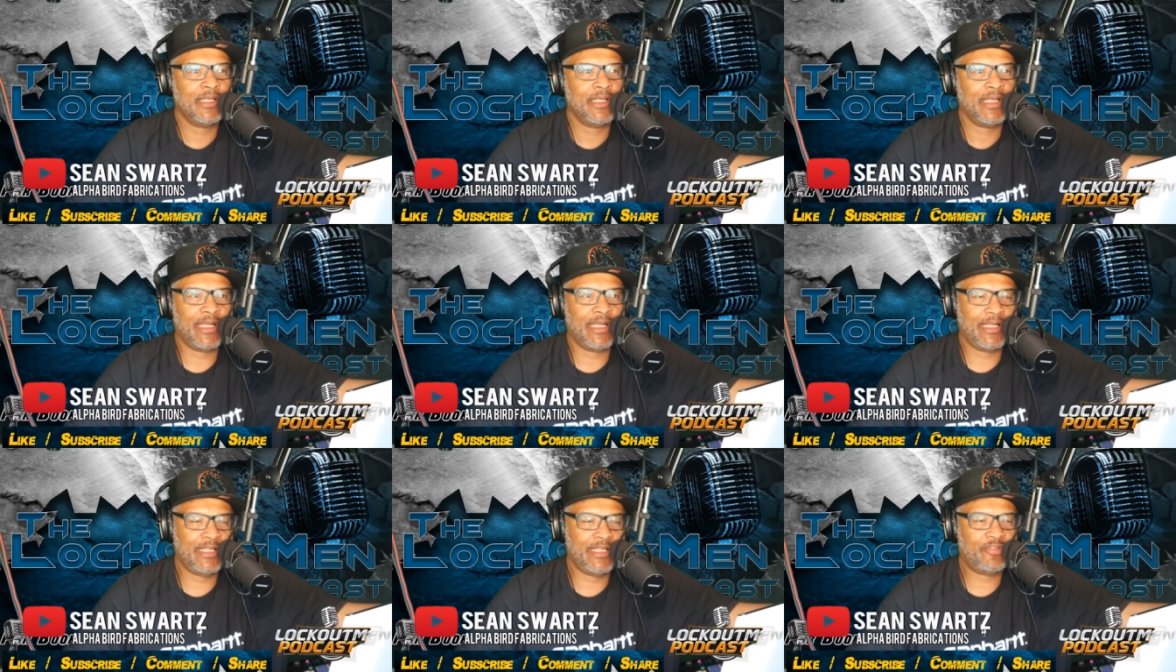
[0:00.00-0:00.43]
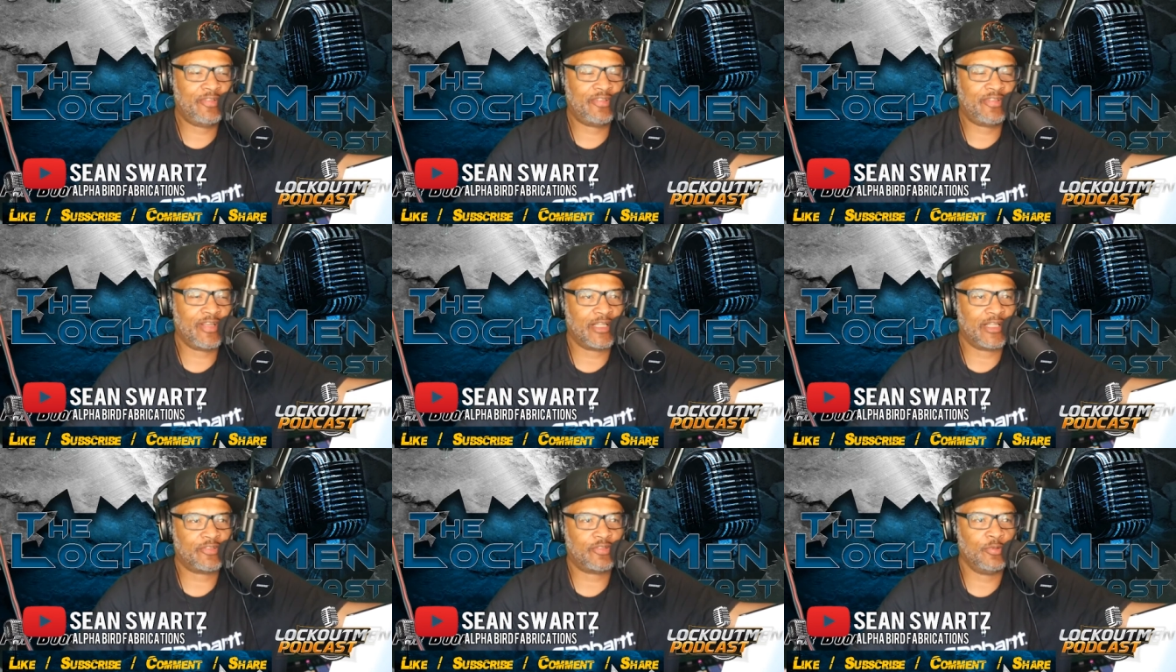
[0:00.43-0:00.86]
and he
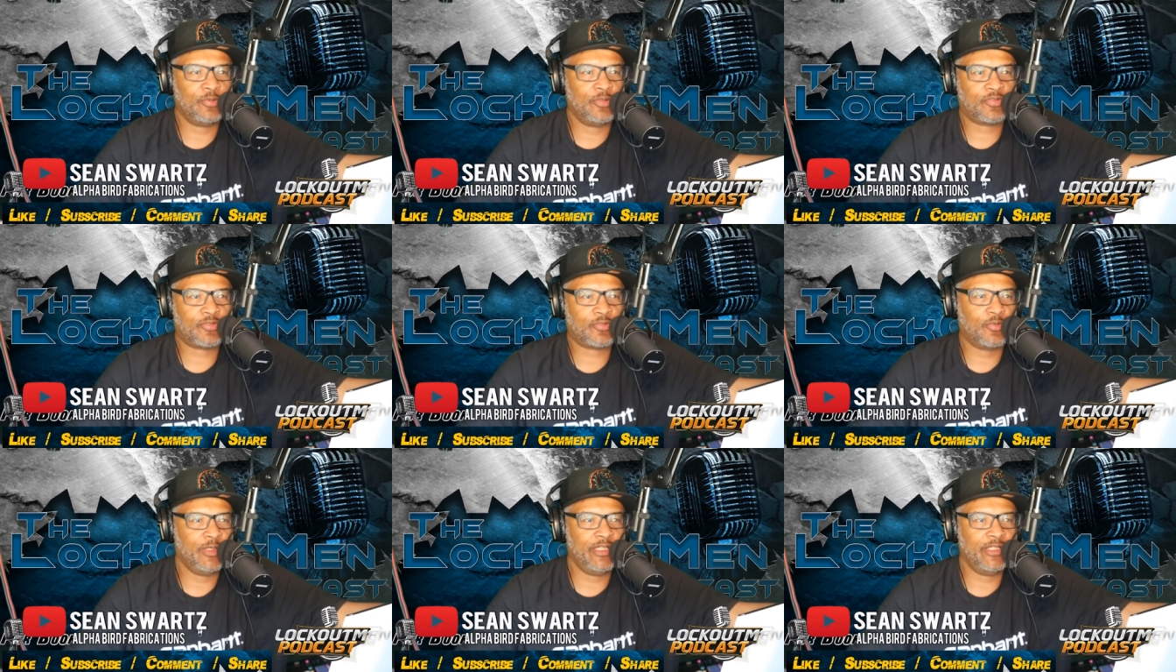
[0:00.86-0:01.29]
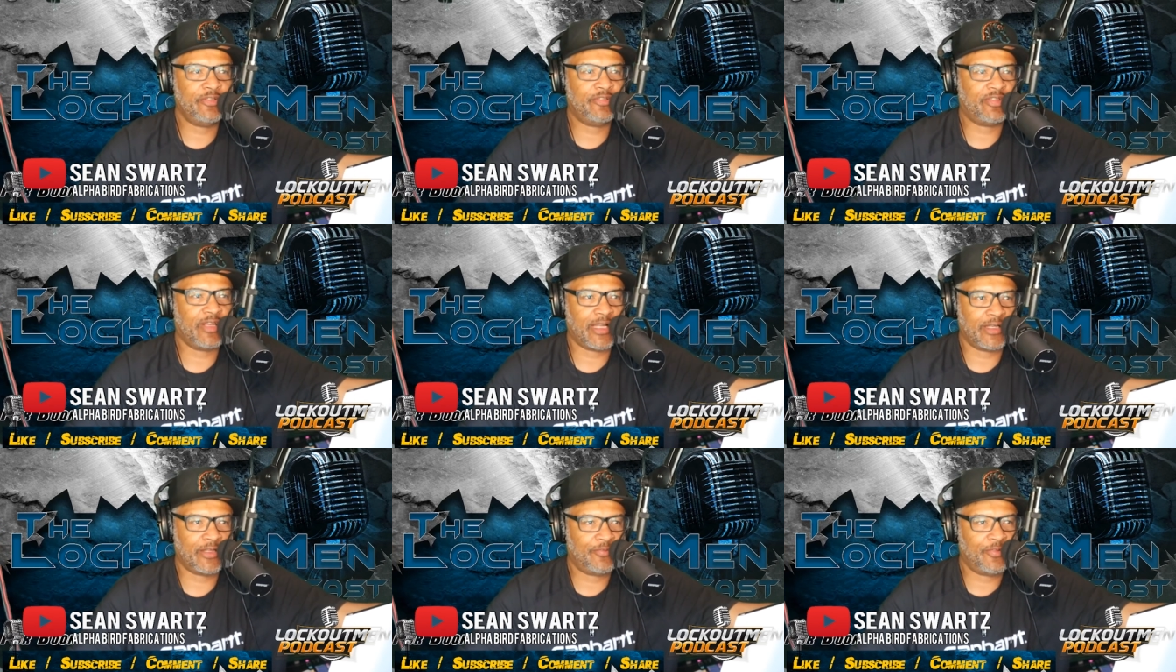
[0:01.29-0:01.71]
shot you a
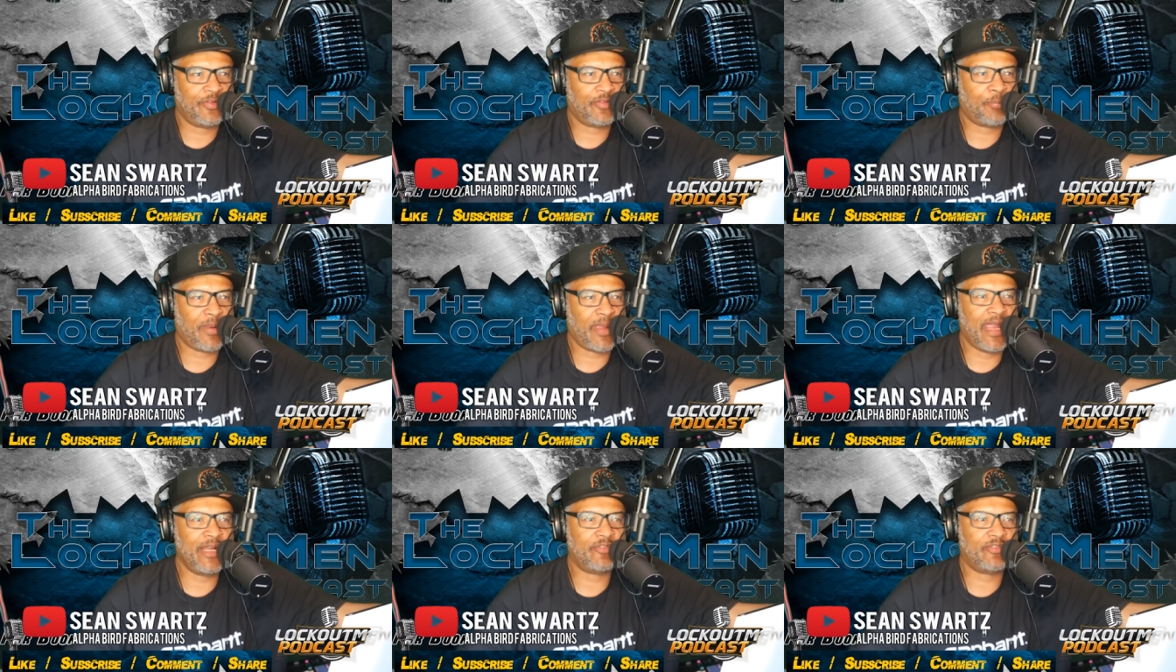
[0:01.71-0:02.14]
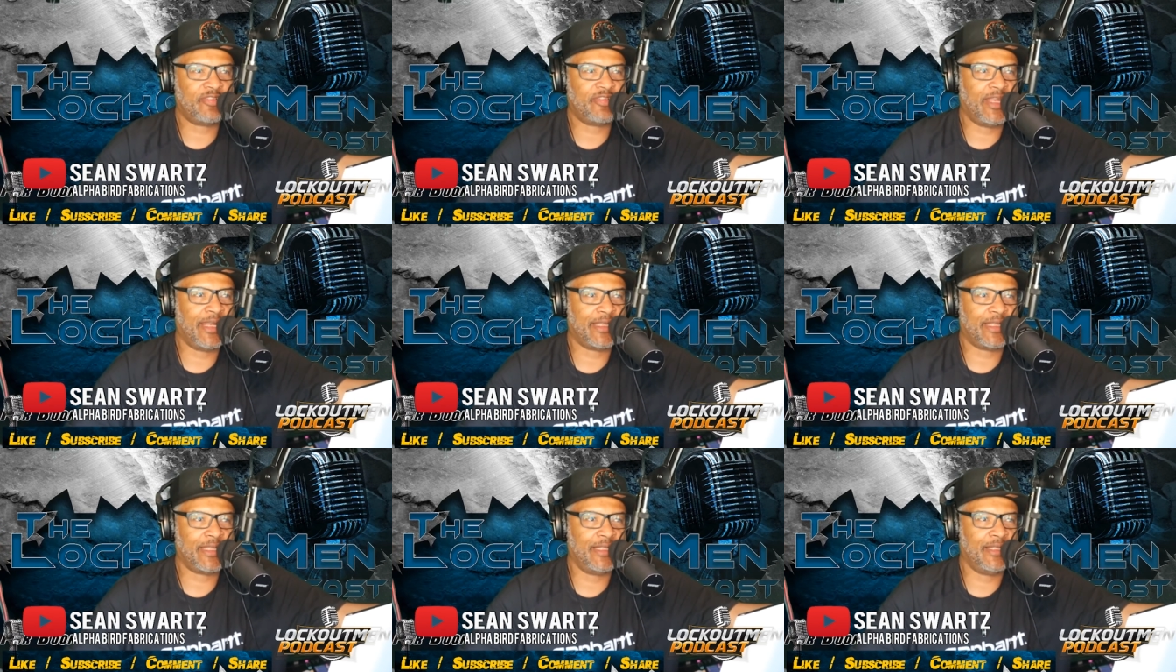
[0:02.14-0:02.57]
screenshot of his
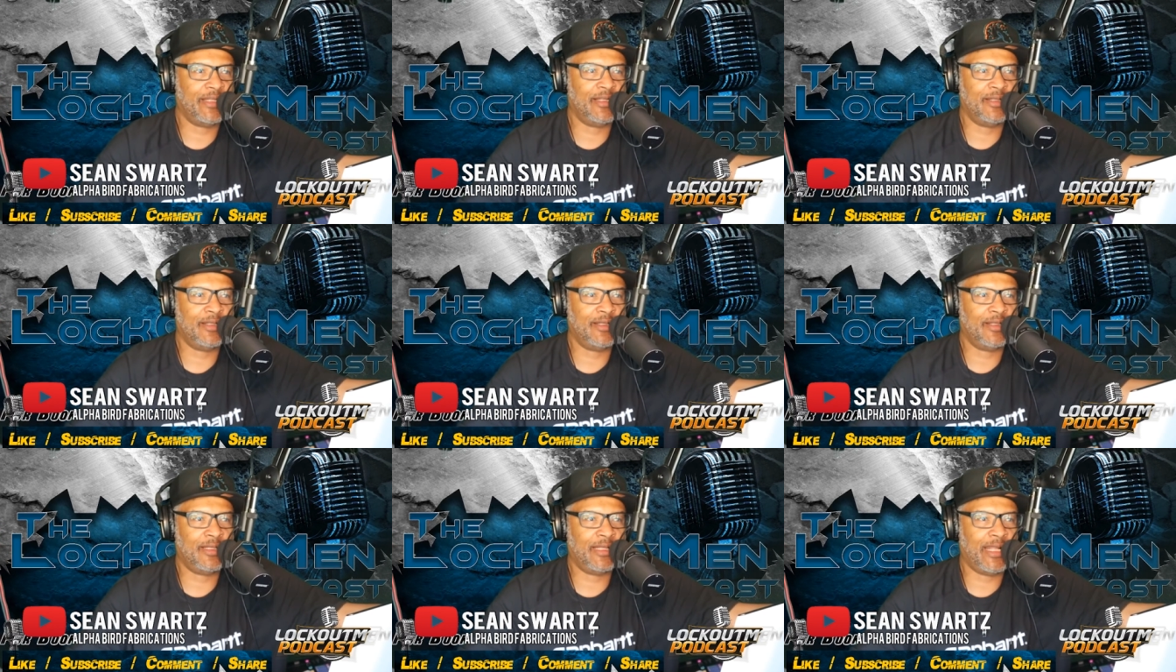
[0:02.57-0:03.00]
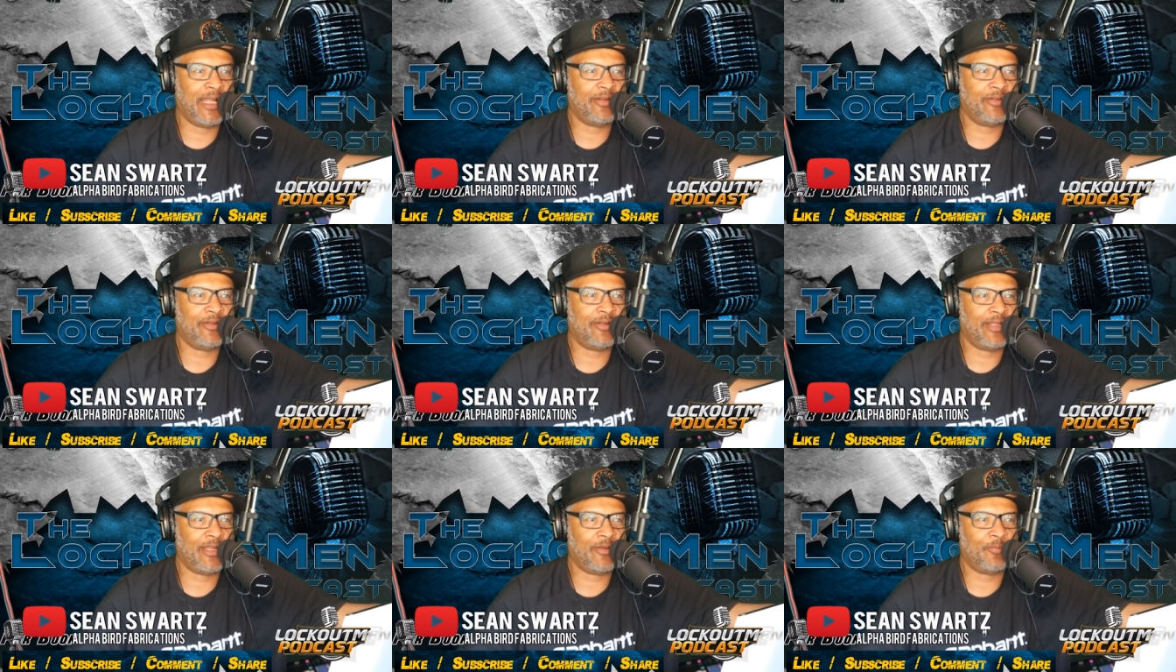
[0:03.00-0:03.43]
paycheck, and
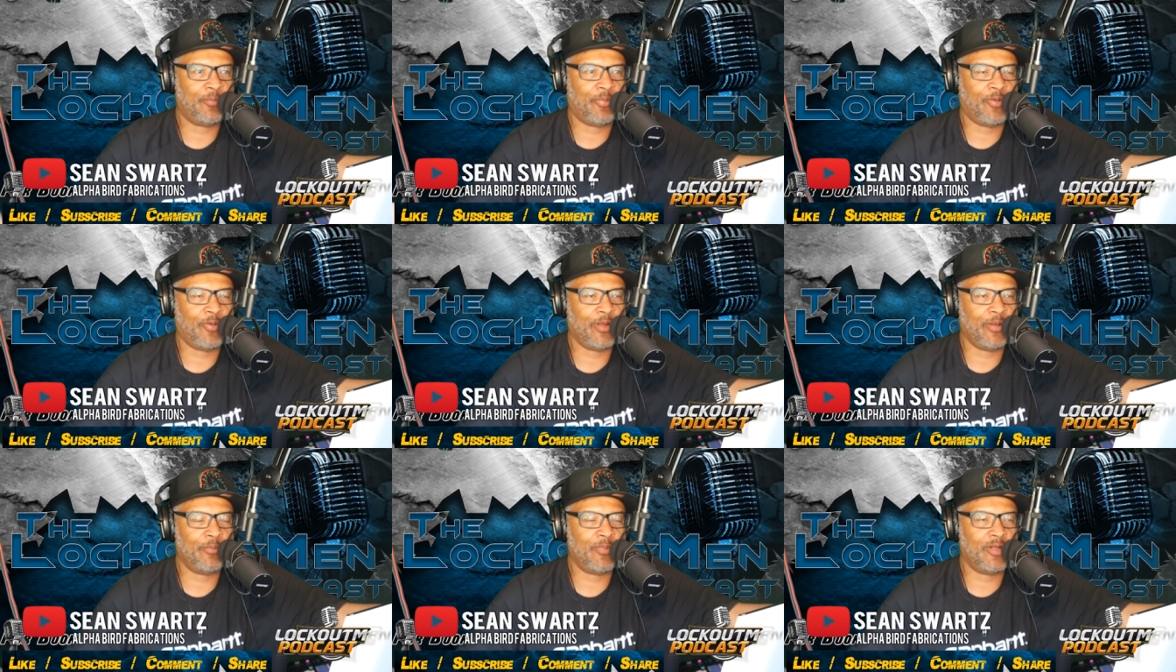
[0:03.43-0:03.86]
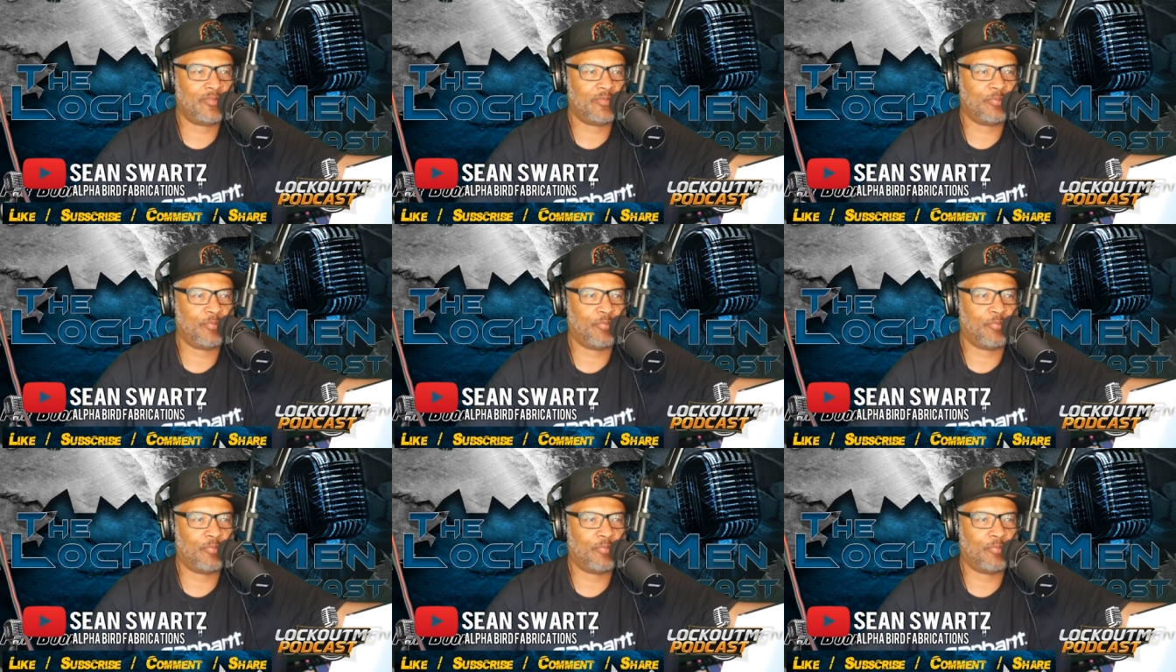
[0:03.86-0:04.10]
that that pretty much